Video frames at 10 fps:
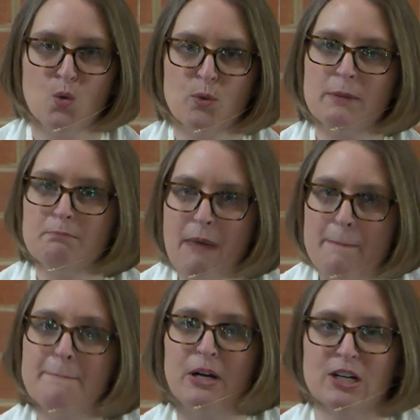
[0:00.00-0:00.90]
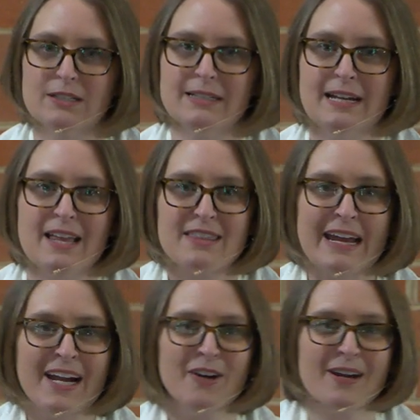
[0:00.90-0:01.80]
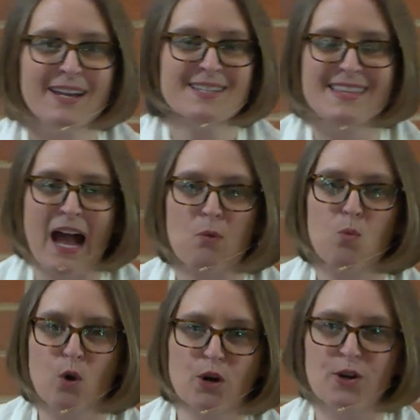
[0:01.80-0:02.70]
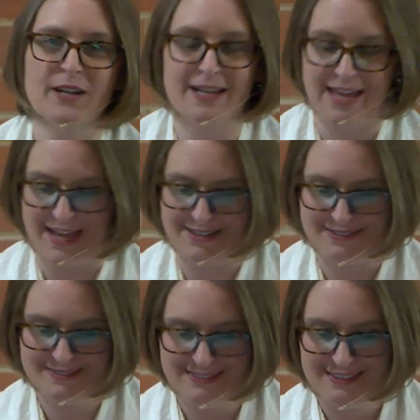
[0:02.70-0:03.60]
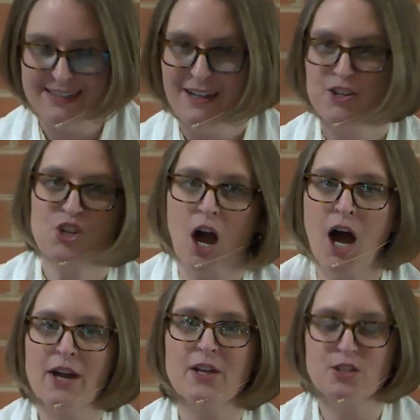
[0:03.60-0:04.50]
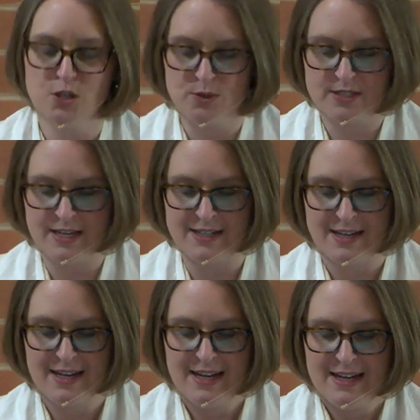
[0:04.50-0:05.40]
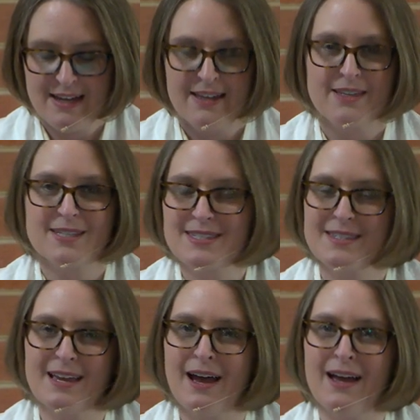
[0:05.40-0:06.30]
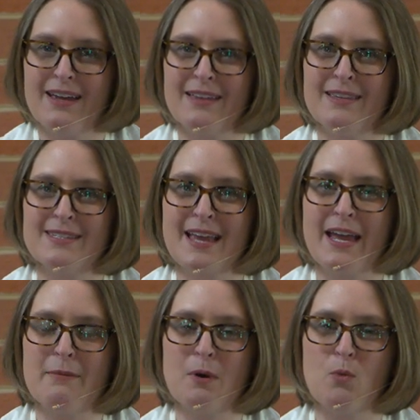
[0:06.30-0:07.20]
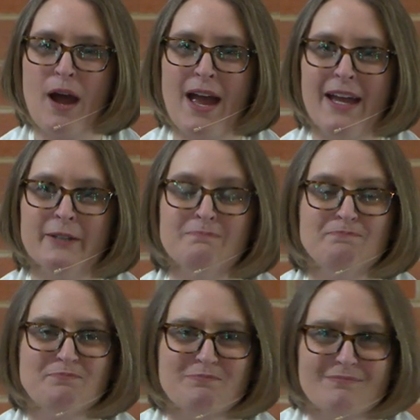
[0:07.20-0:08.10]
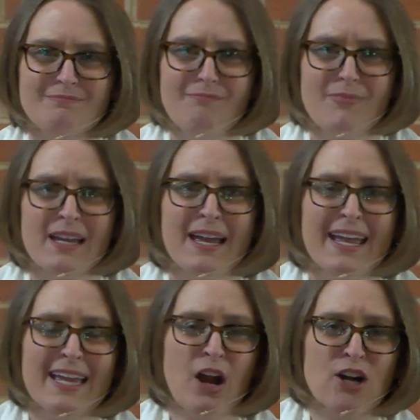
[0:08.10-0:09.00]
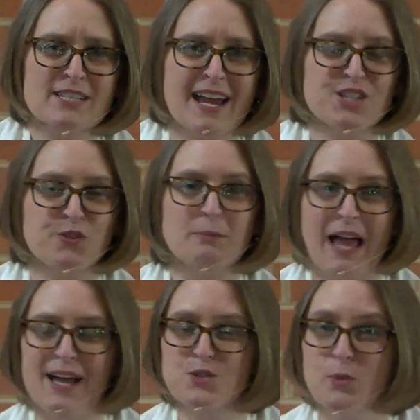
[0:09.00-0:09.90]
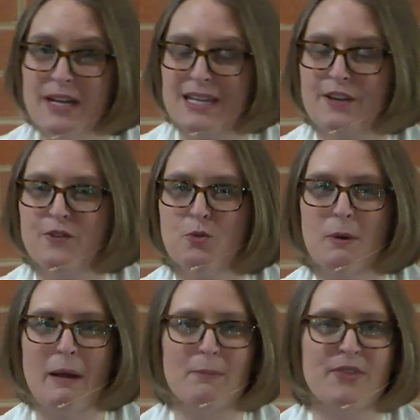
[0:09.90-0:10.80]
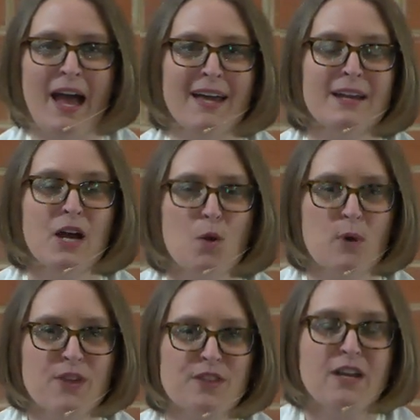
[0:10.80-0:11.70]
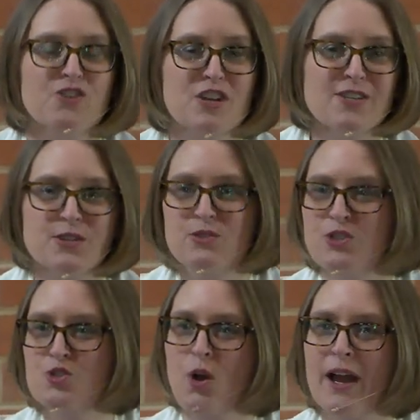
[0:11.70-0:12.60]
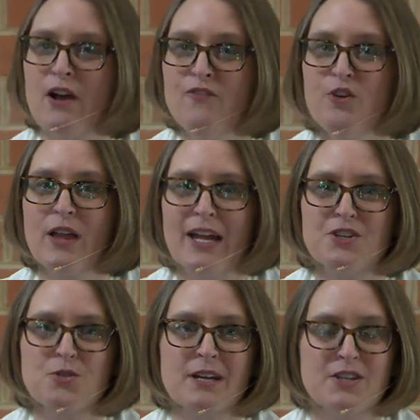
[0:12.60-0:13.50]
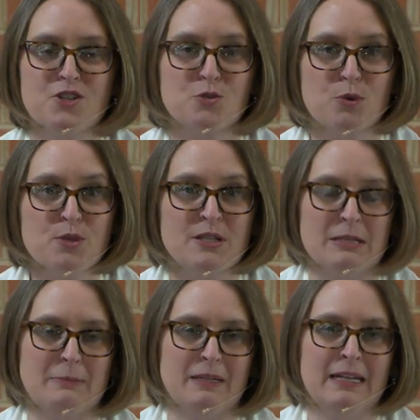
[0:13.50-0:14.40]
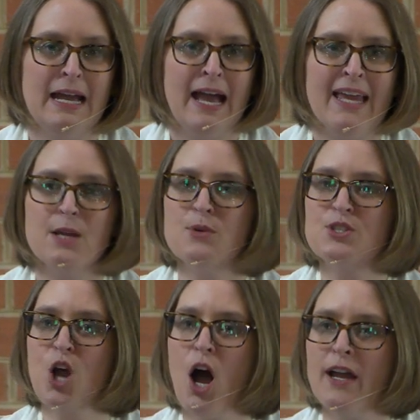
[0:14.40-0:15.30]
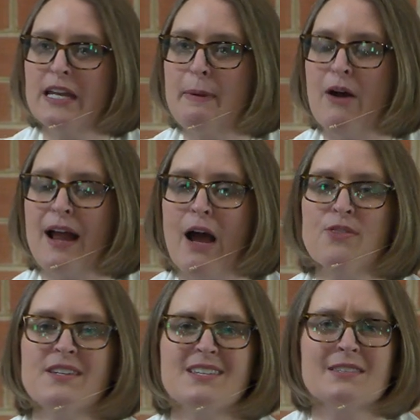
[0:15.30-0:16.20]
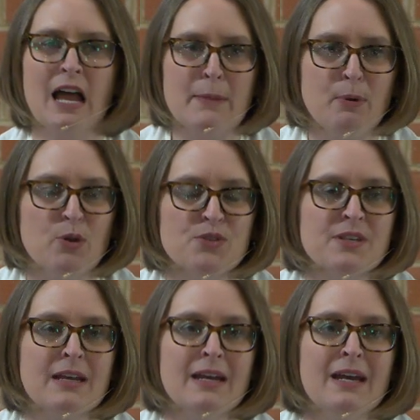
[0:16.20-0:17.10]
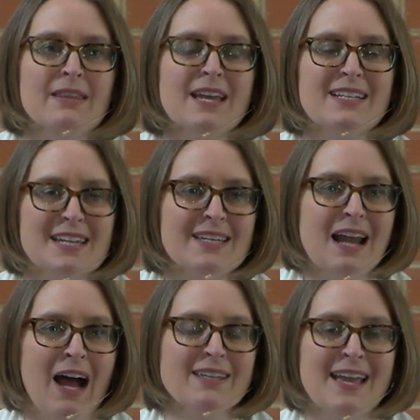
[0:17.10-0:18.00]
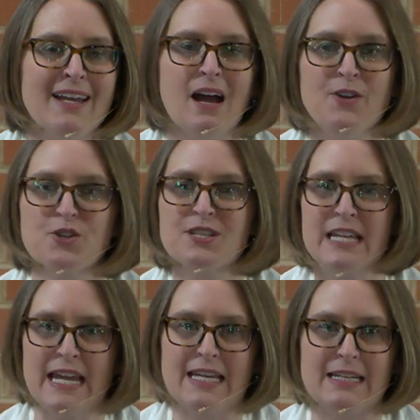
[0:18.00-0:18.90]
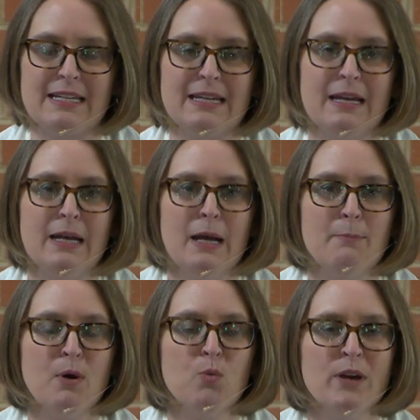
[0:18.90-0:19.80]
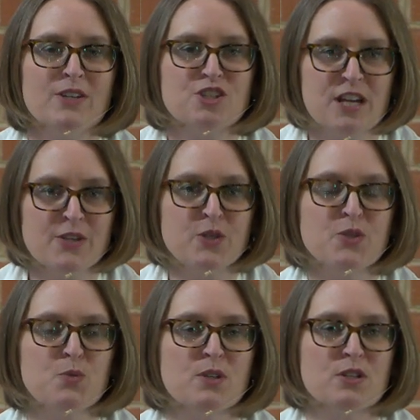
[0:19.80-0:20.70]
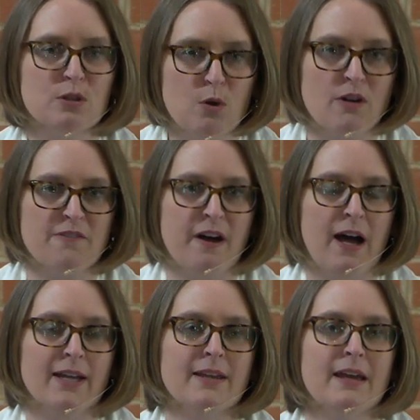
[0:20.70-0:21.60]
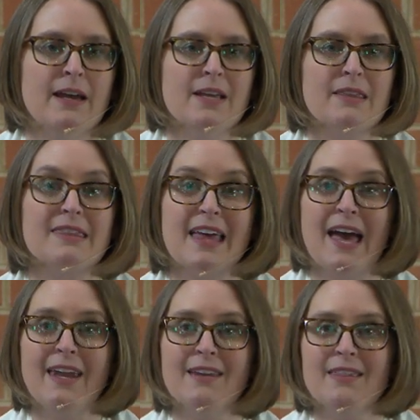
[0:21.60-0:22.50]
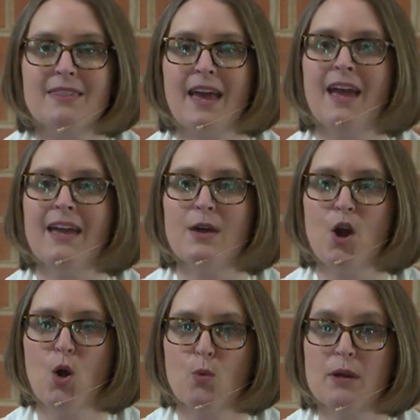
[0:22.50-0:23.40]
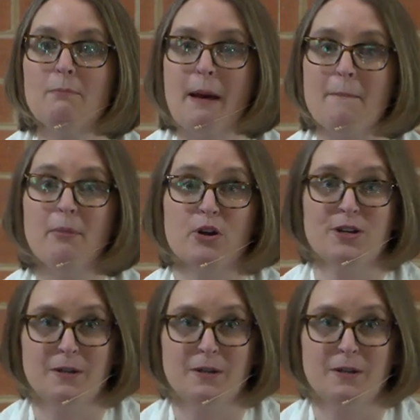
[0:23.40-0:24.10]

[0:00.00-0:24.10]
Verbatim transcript: Remember. There is that word again. John used it this, uh, in the same way in our text from last week, if you remember that, with Jesus' triumphal entry into Jerusalem. And he was talking about how the disciples, they did not yet understand. But when Jesus was glorified, then they remembered.